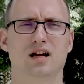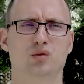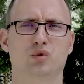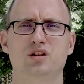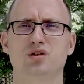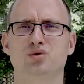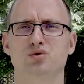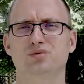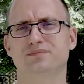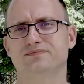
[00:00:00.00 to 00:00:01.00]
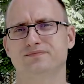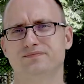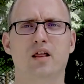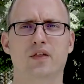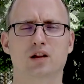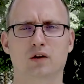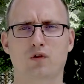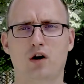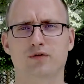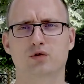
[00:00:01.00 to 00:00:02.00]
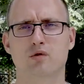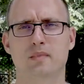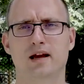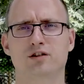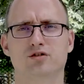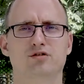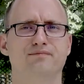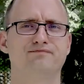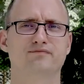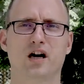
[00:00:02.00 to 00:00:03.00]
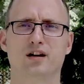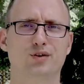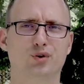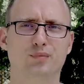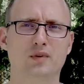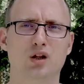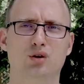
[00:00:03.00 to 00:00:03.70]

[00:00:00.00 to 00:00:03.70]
And what they do, they live off the remainder, 2%,